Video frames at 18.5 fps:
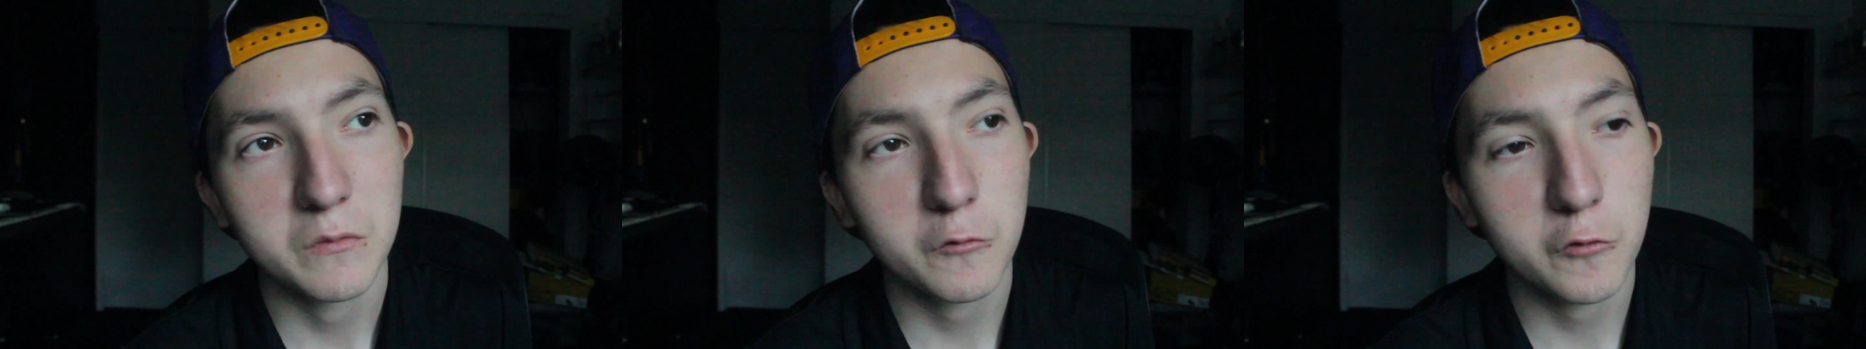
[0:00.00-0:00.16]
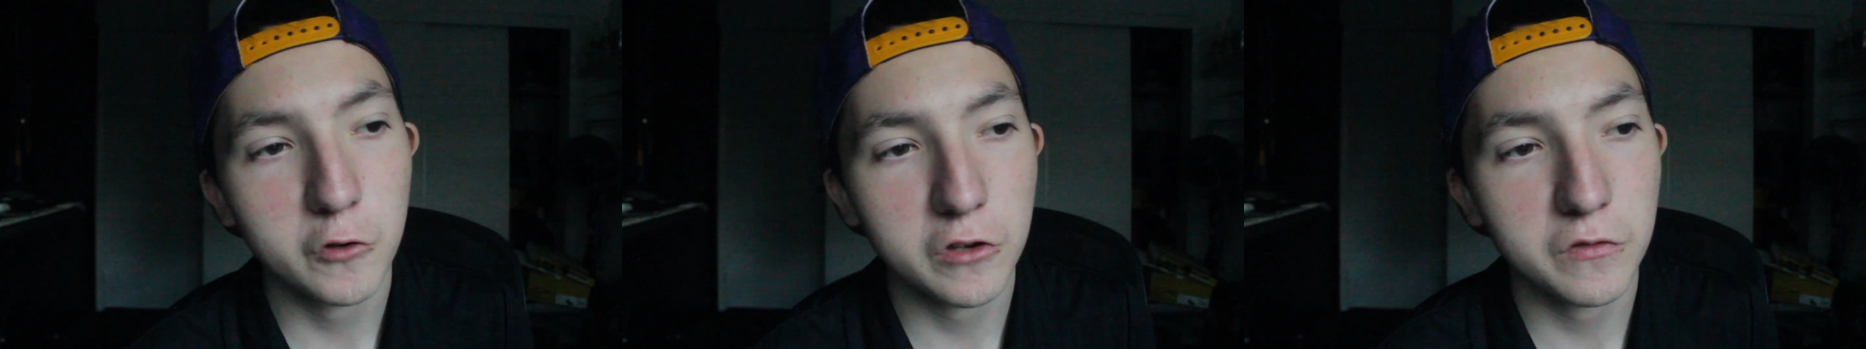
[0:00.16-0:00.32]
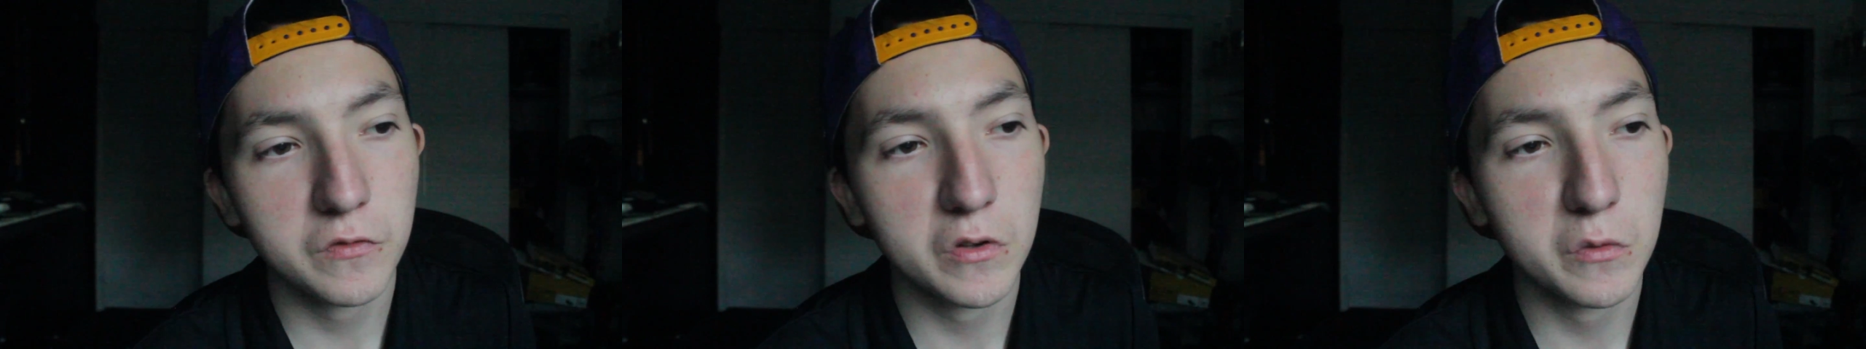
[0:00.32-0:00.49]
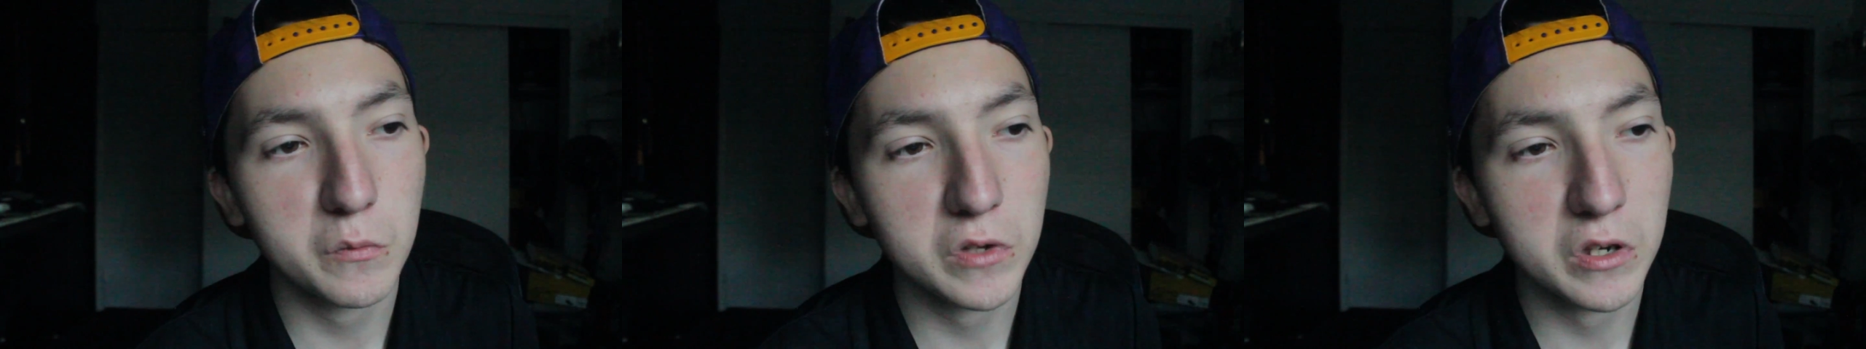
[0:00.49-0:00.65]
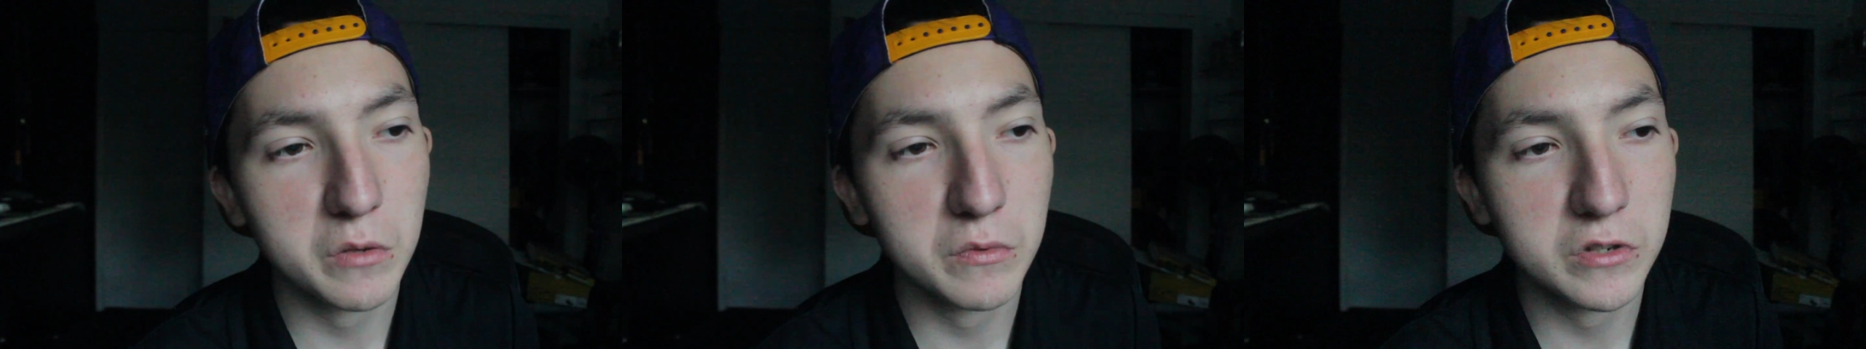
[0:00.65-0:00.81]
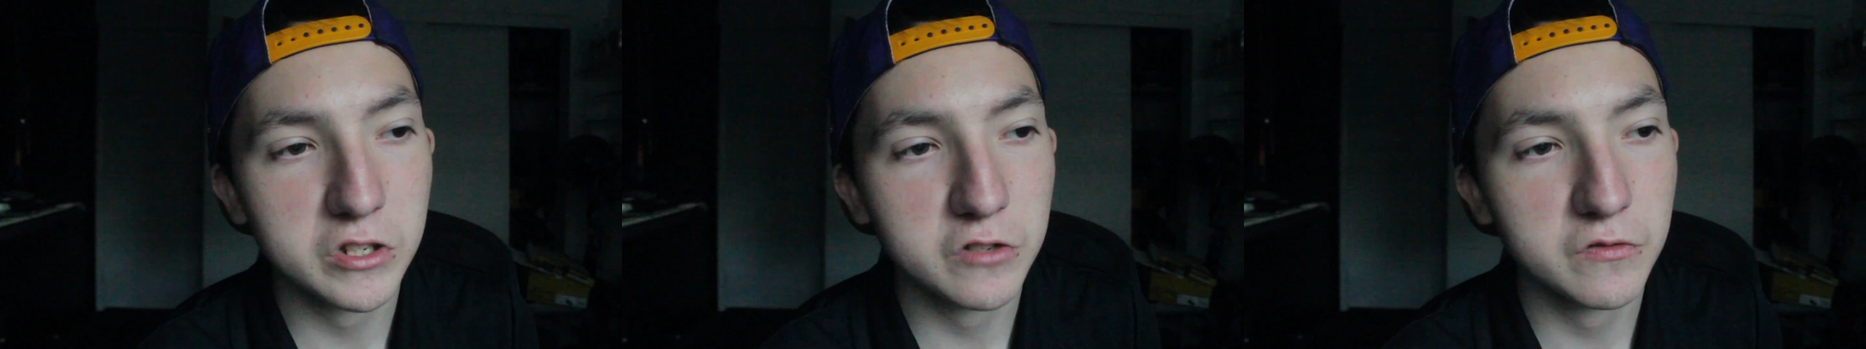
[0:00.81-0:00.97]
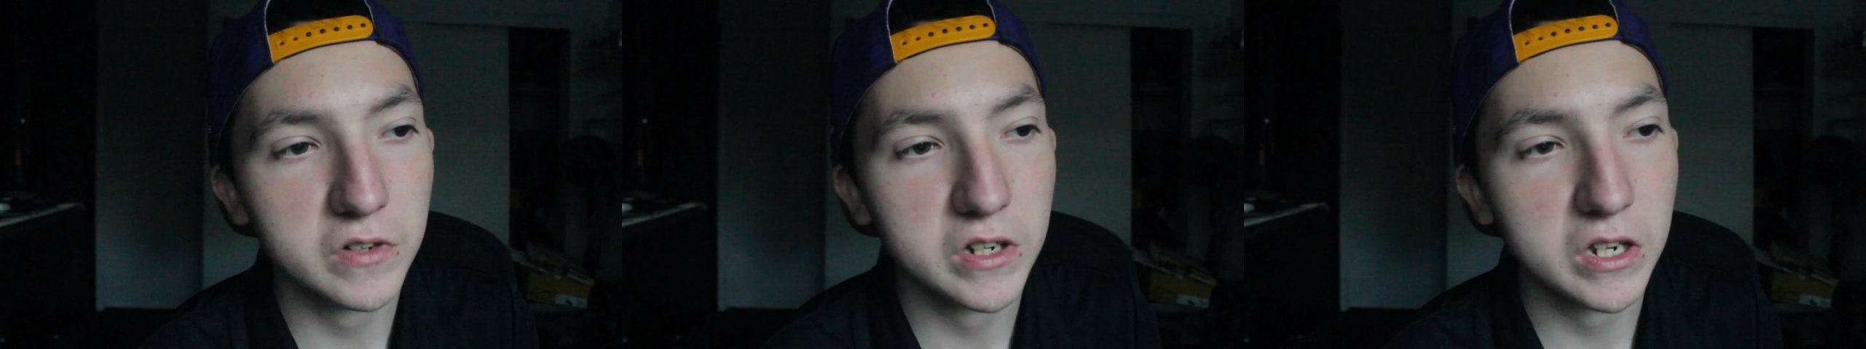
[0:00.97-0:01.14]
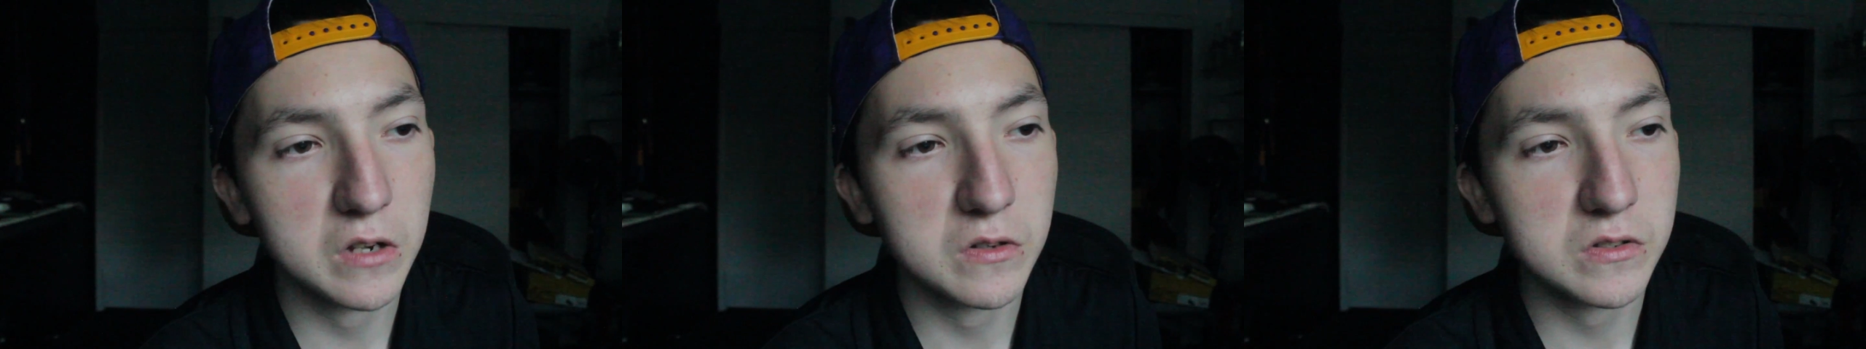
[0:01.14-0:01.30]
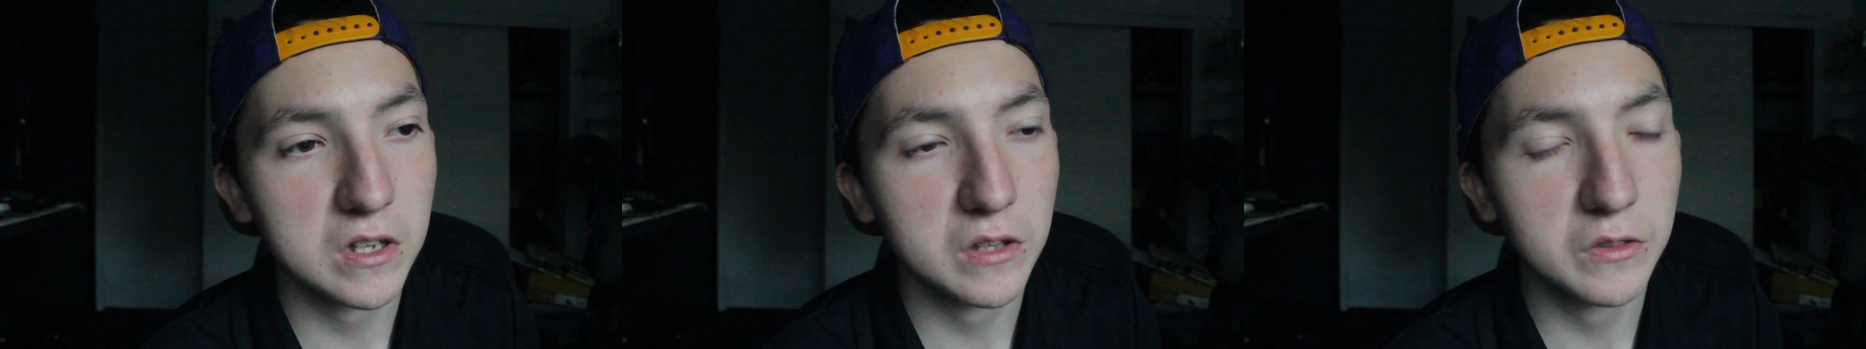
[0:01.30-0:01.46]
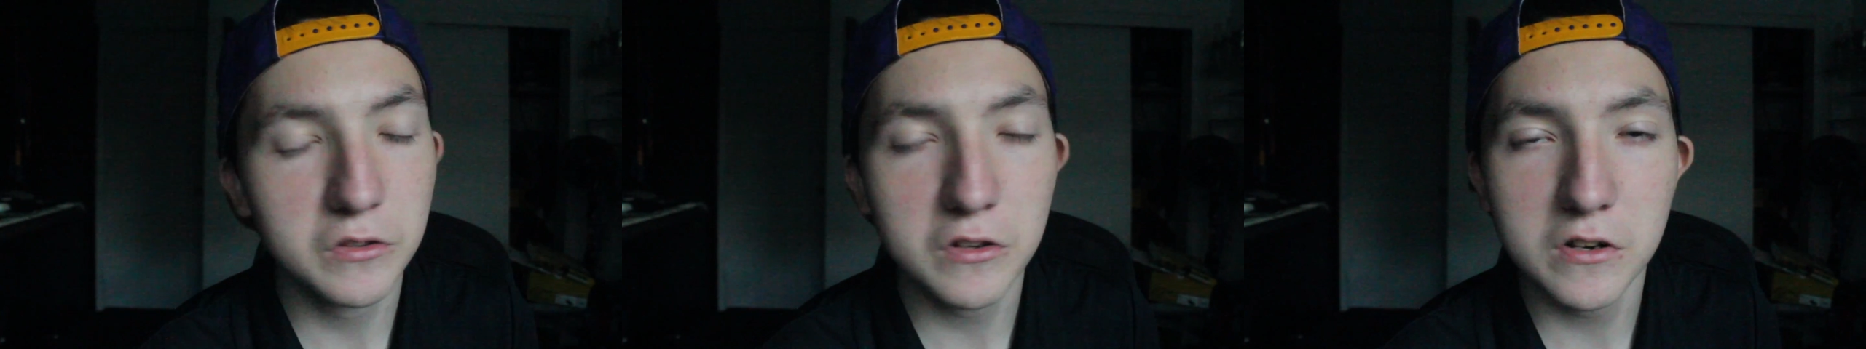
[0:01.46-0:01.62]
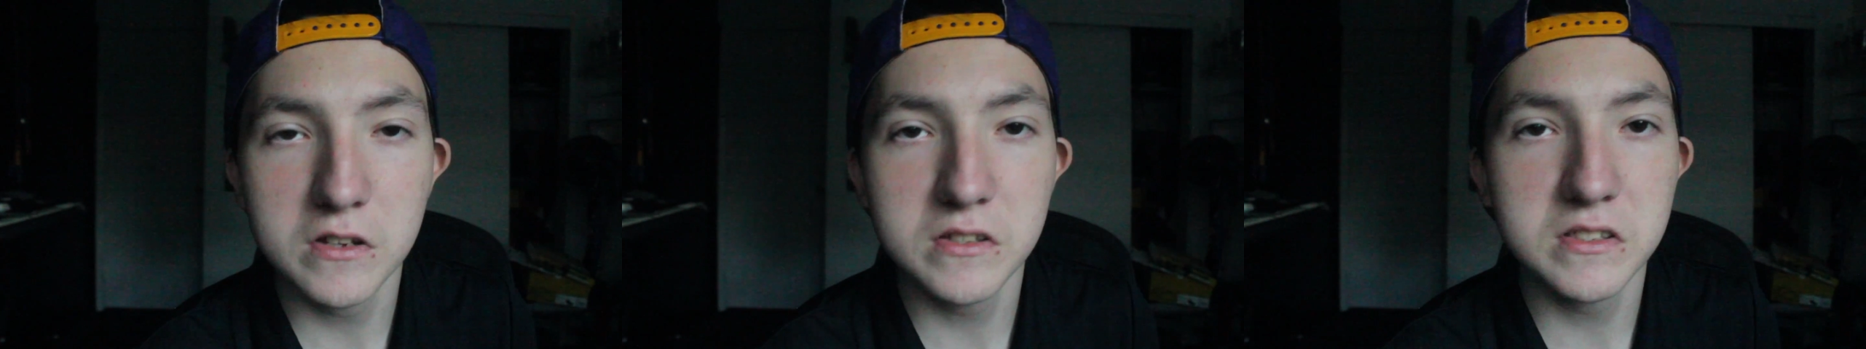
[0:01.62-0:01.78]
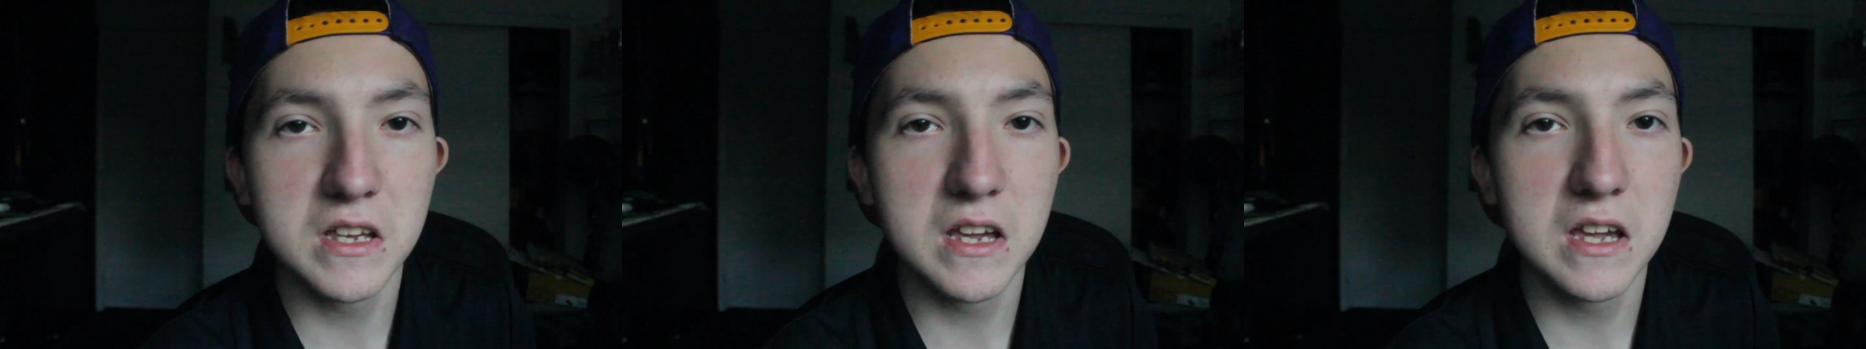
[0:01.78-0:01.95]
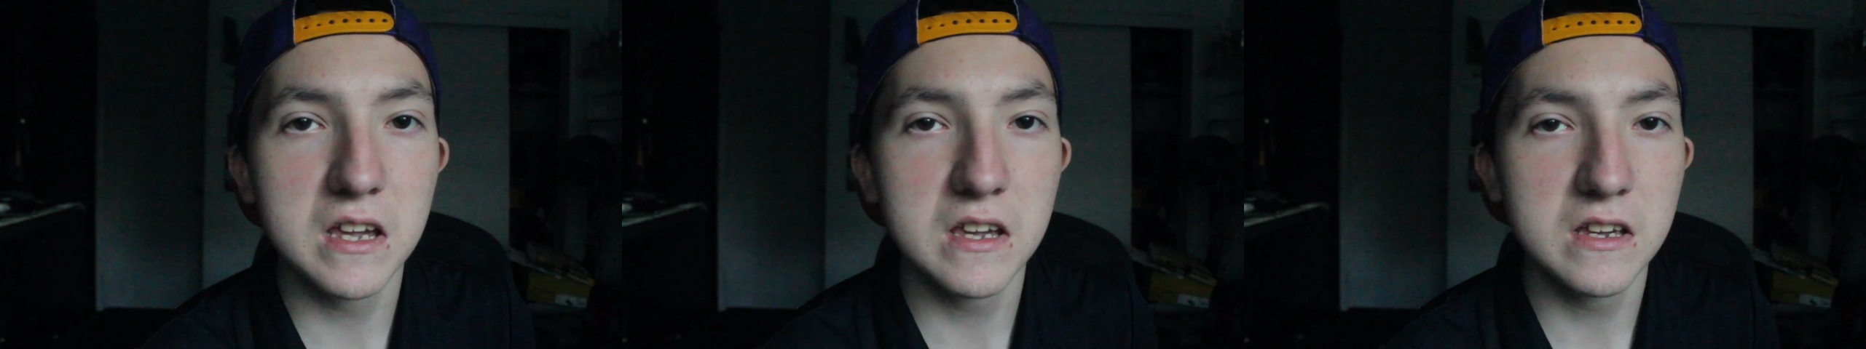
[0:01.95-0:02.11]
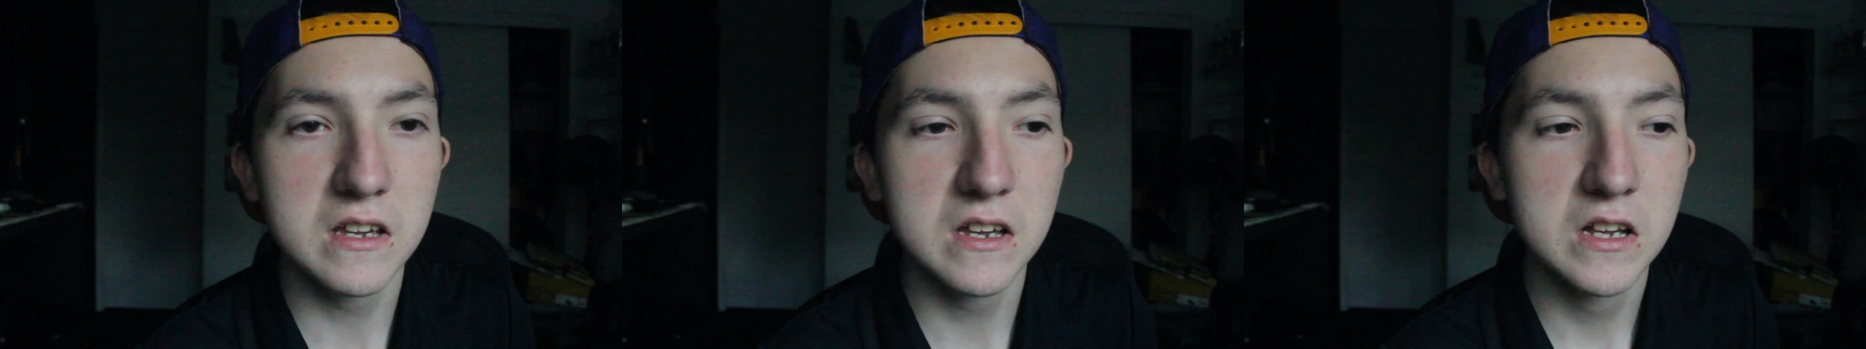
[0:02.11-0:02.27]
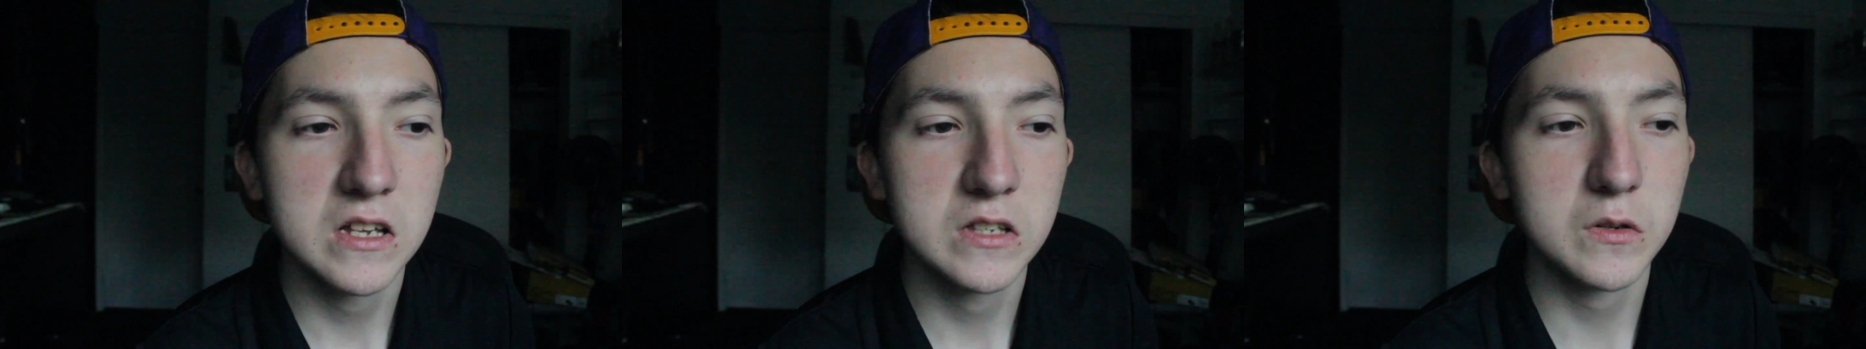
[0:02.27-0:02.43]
pre-filming a bunch of videos on Thursday,